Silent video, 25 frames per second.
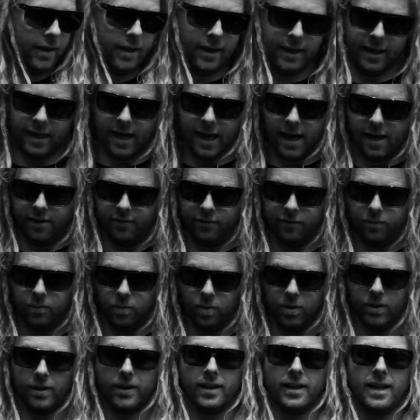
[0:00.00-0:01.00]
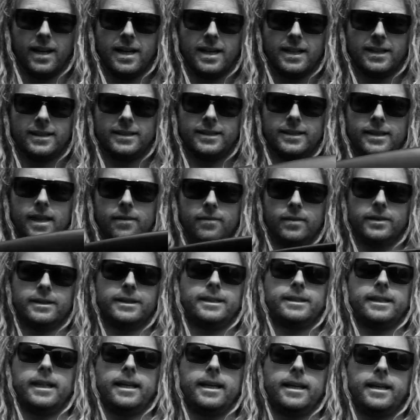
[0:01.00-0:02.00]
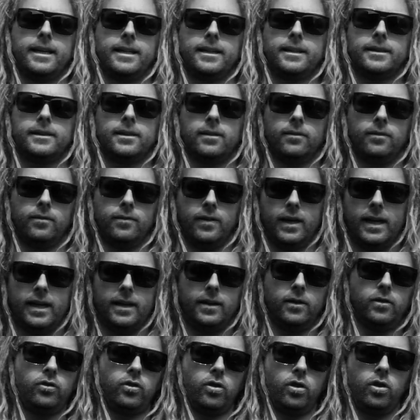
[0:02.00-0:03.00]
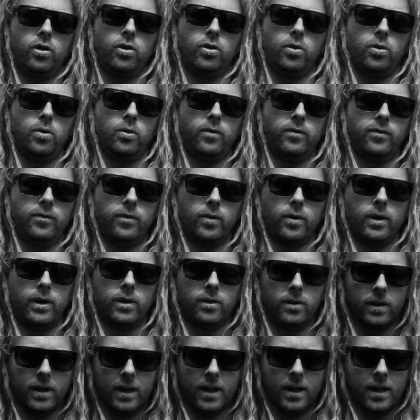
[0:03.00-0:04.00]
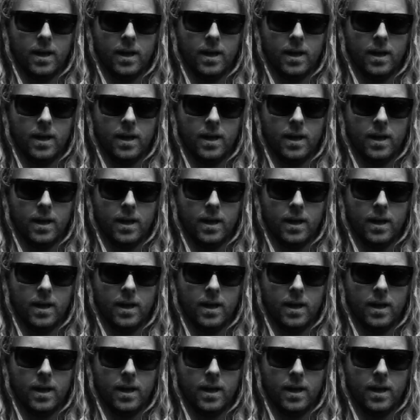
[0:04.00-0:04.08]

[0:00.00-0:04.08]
the F1 7Cs V2 foil,